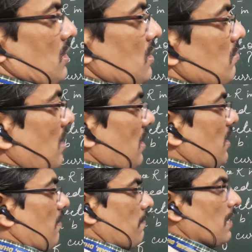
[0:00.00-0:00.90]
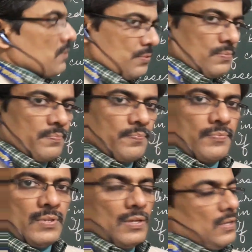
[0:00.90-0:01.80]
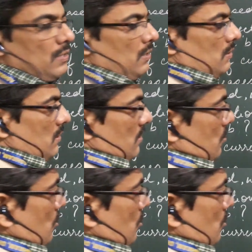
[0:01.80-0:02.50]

in magnetic flux. This